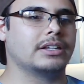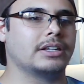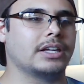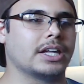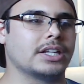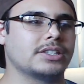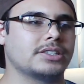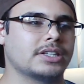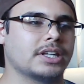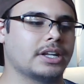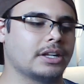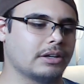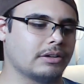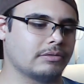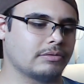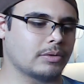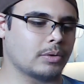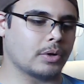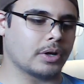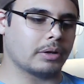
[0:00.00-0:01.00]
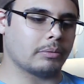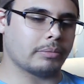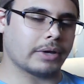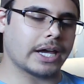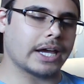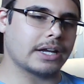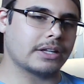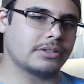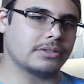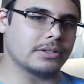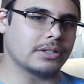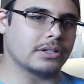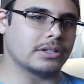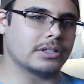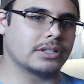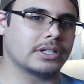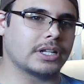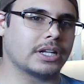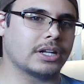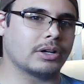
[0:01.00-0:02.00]
instead of going back to
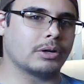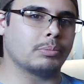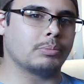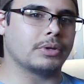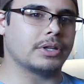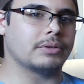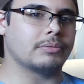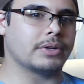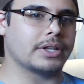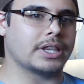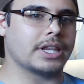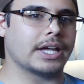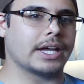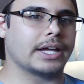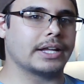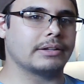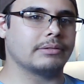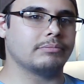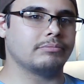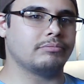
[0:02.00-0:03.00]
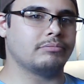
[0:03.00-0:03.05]
Gon and helping with that,